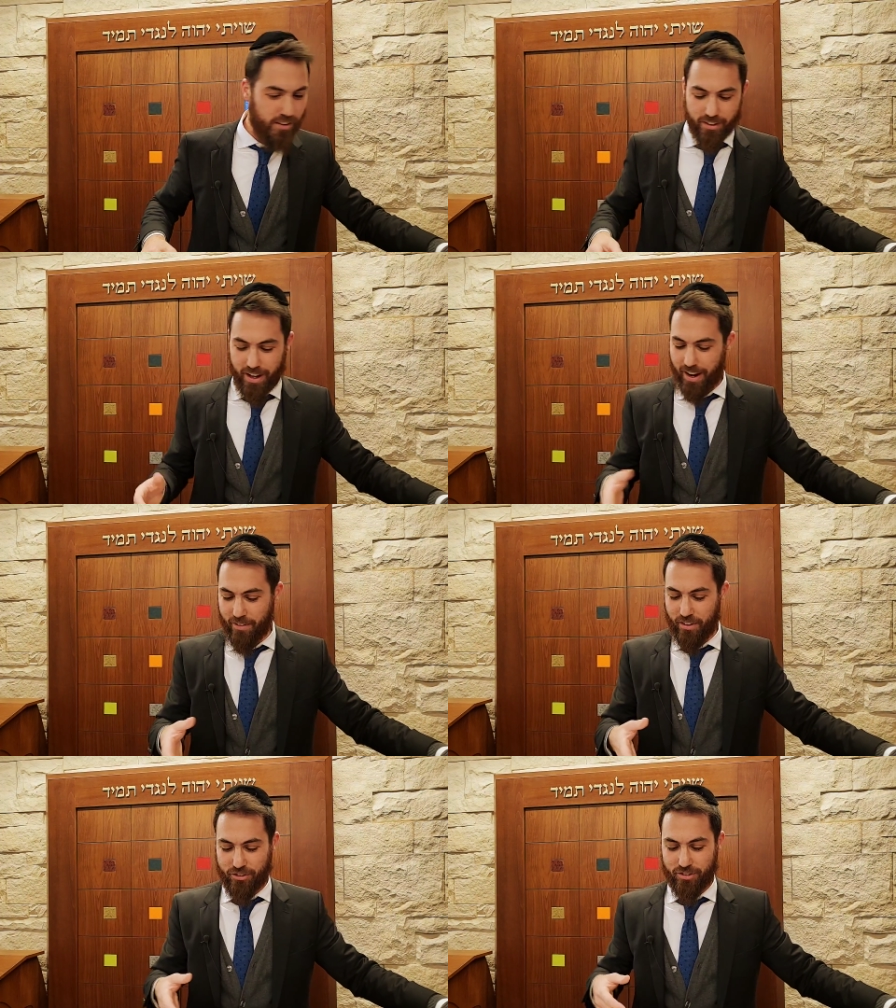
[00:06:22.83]
Again, I
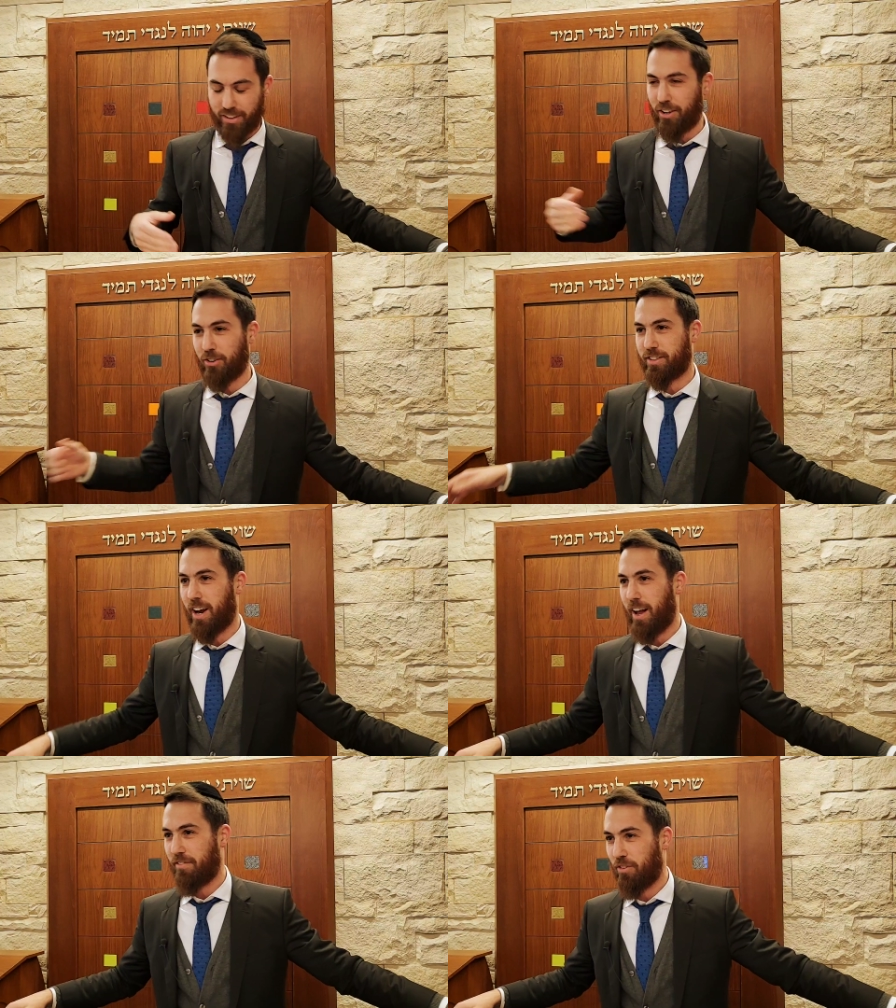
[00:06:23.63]
have interesting notes here. I
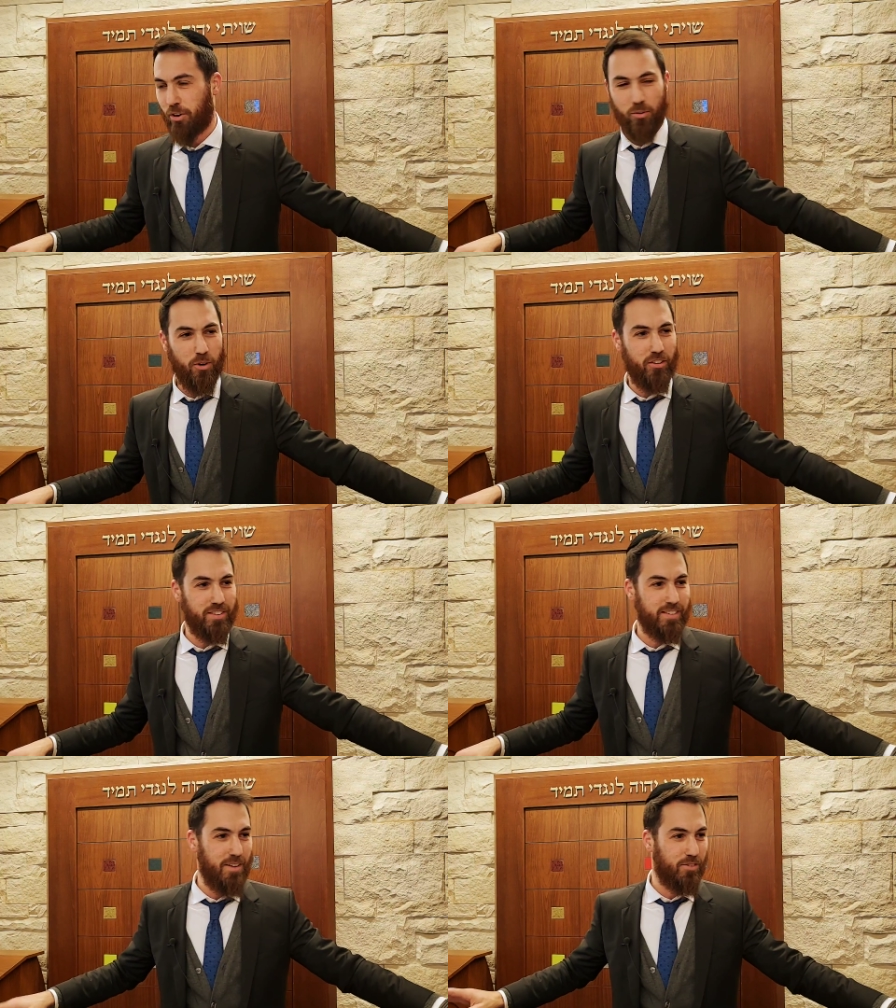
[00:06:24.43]
have no clue where all these
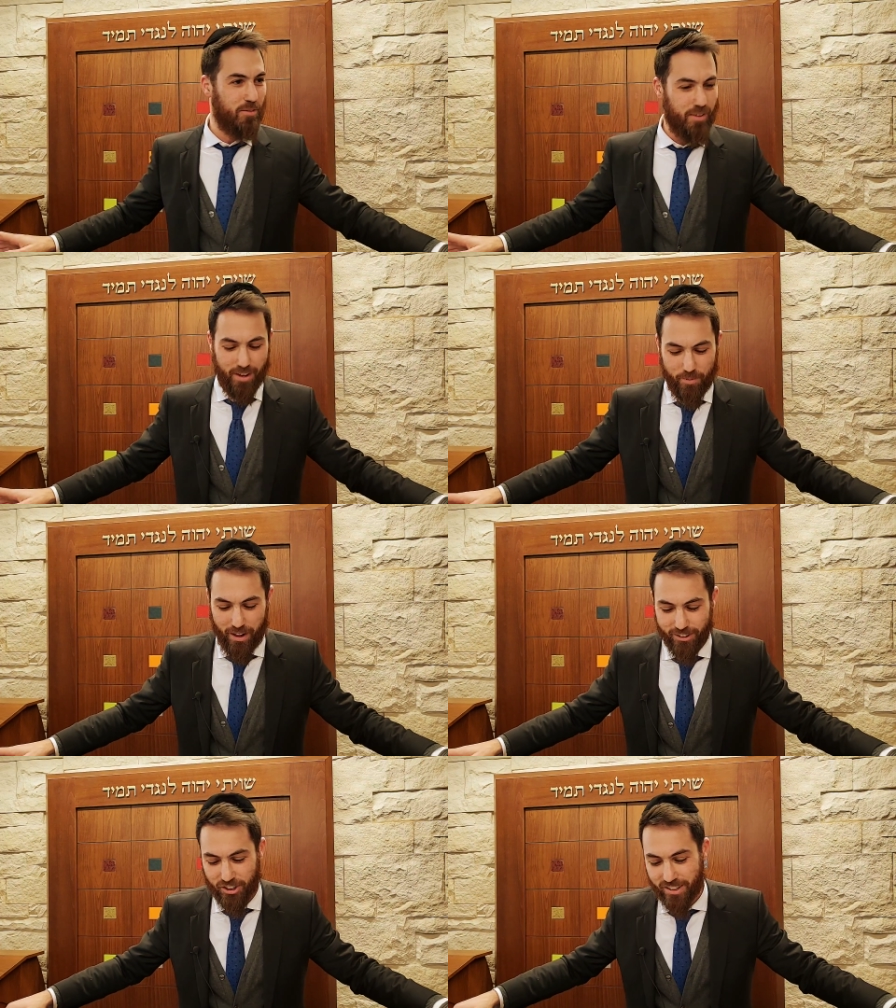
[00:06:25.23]
came from. I
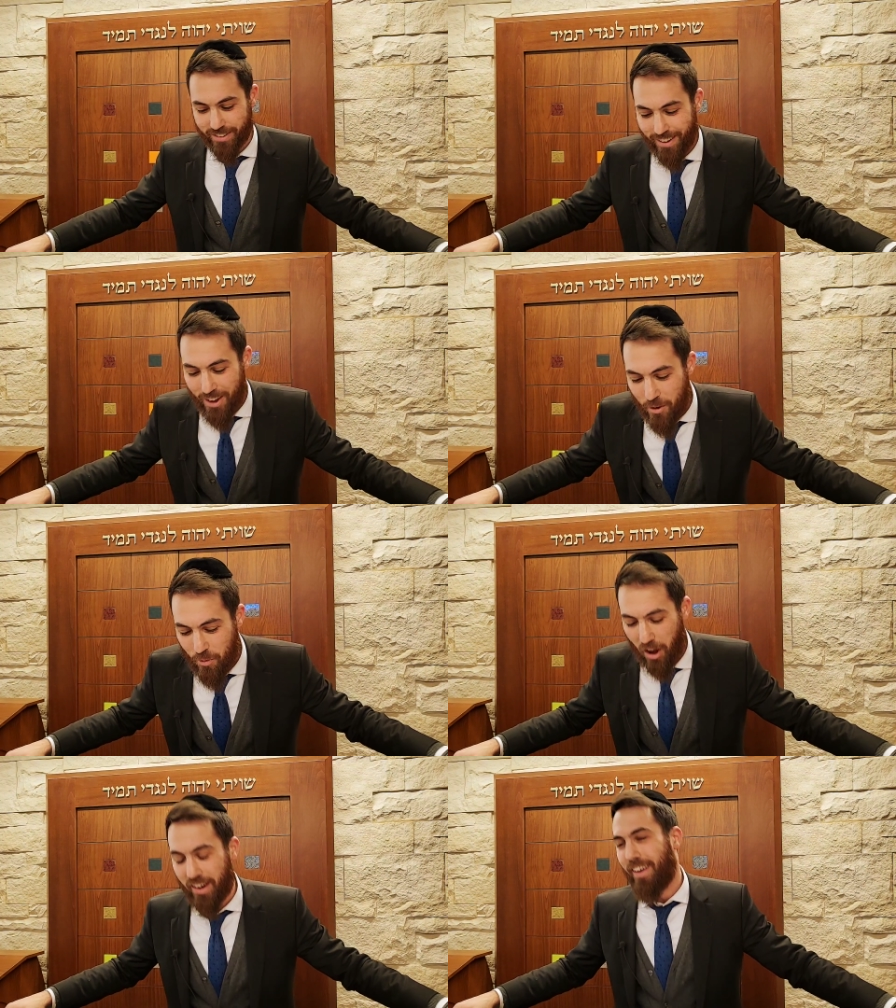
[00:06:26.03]
apologize.
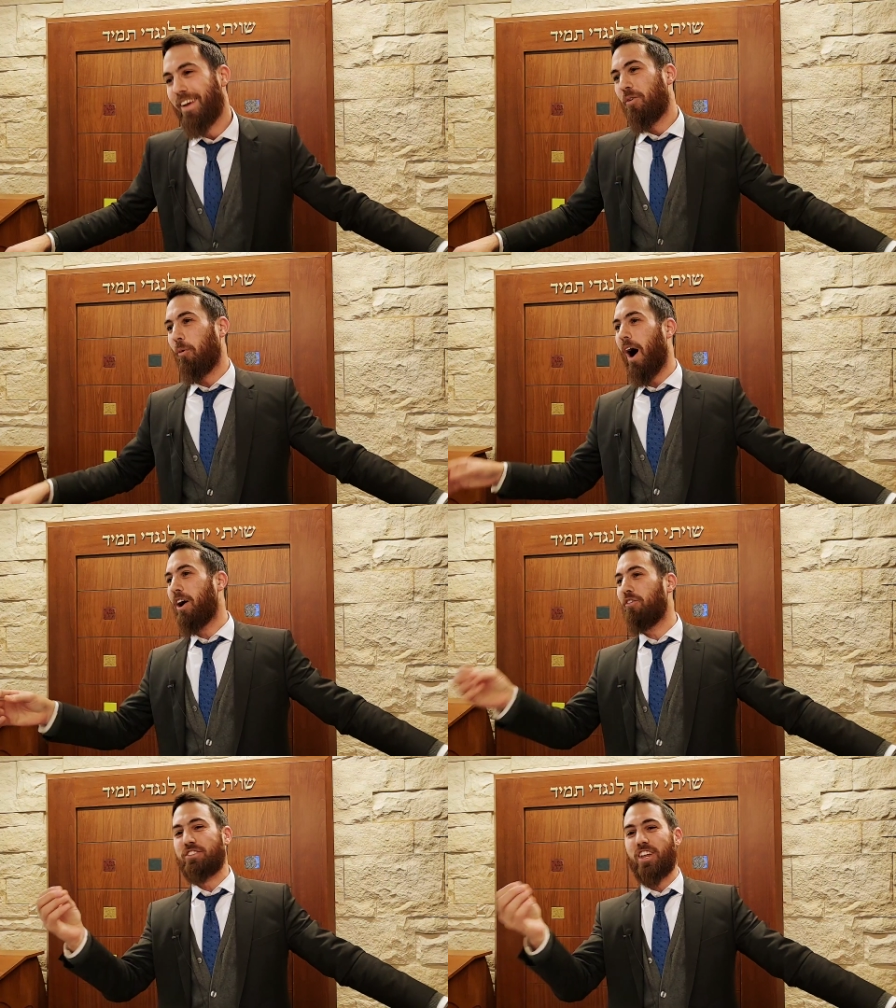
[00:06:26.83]
But why
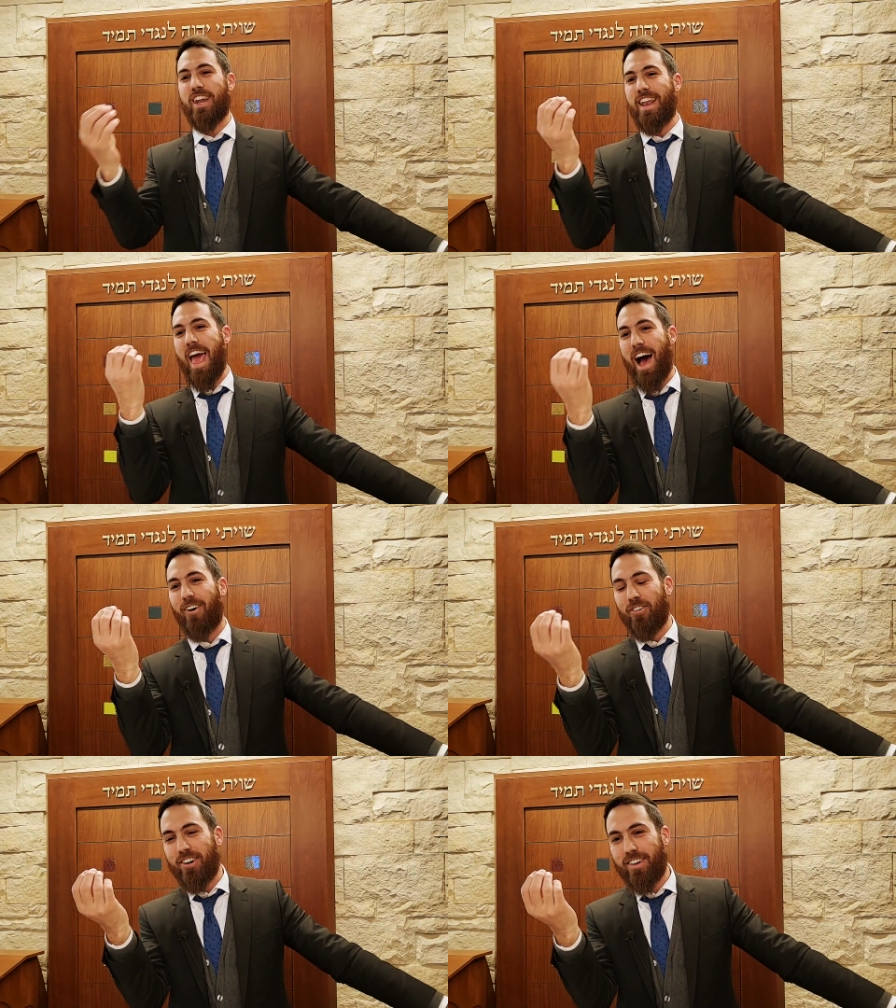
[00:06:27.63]
all of a sudden
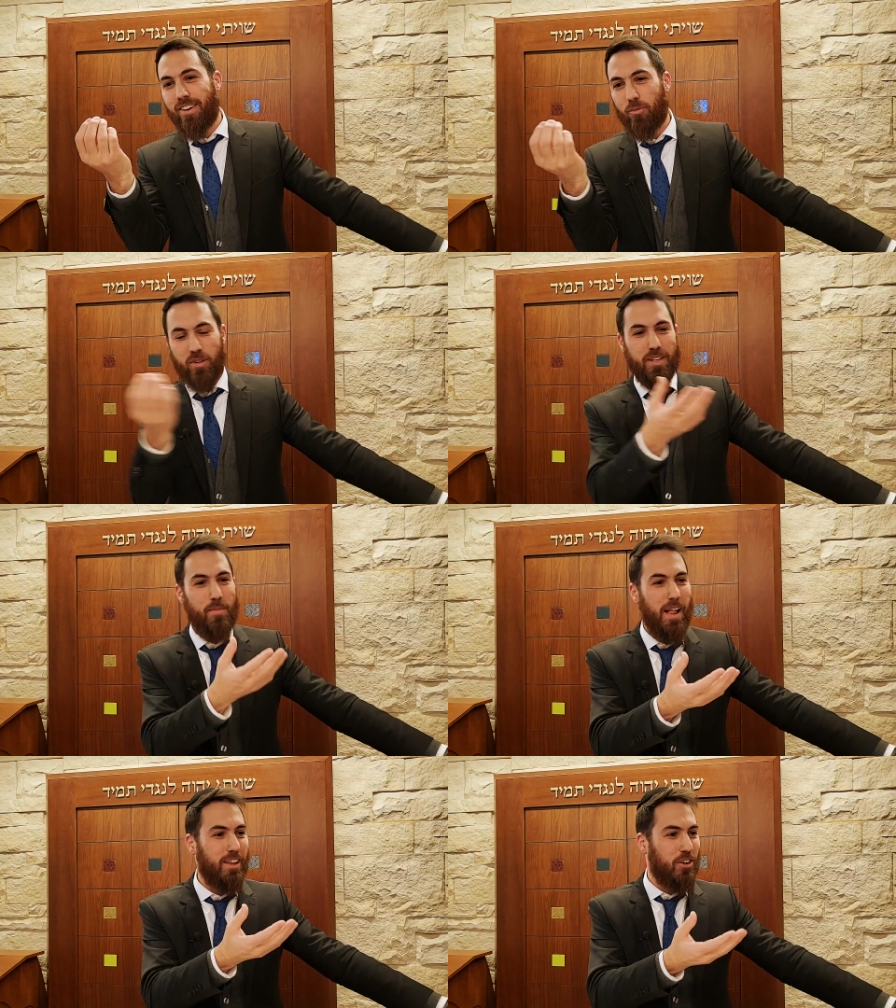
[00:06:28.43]
now was the
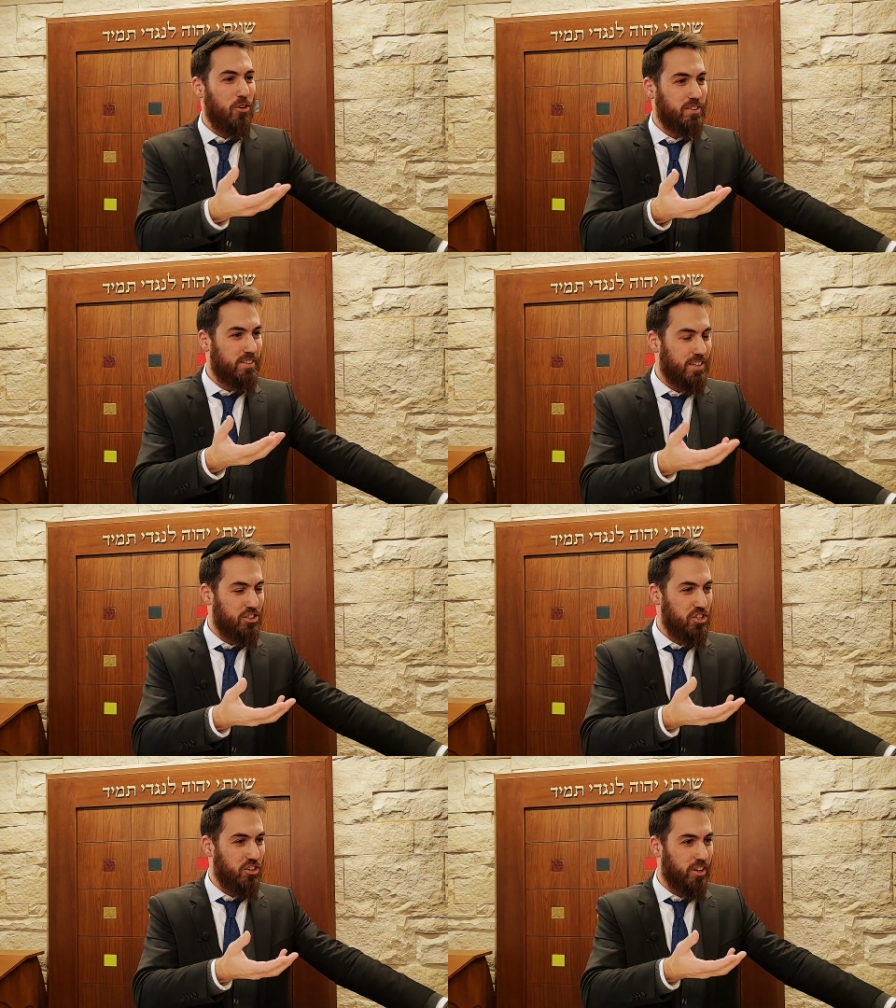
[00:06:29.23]
Malach going to sing
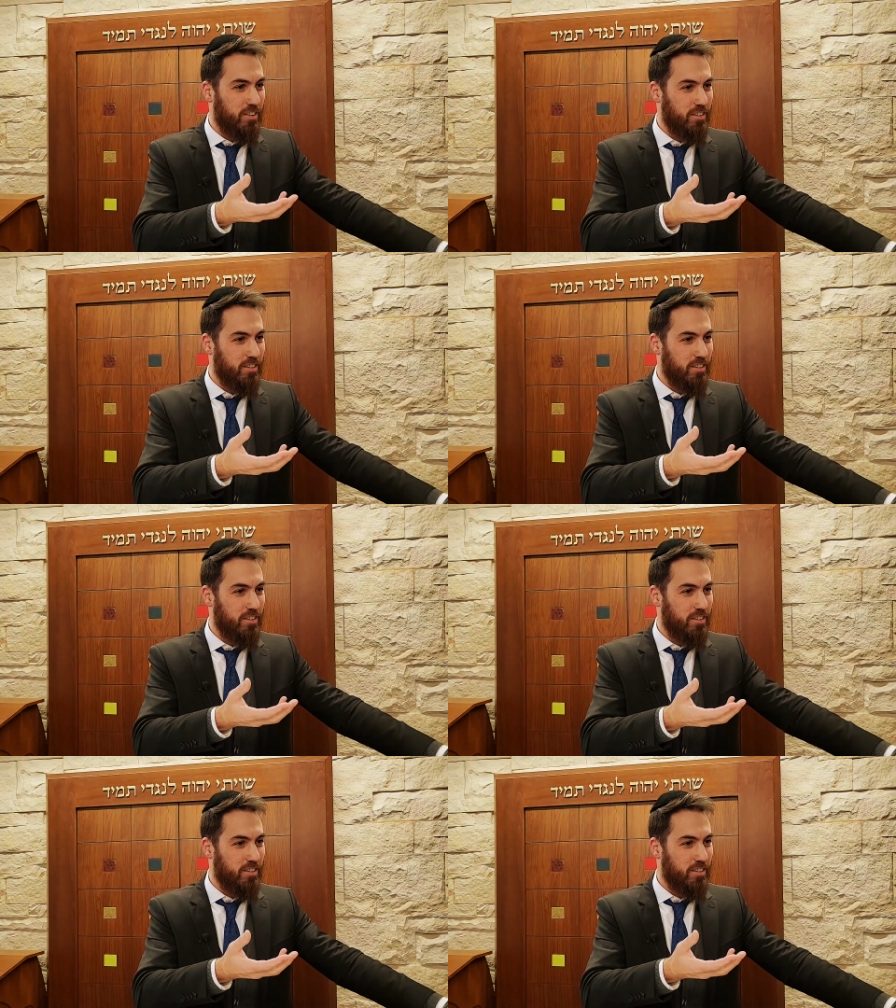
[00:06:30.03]
Shira?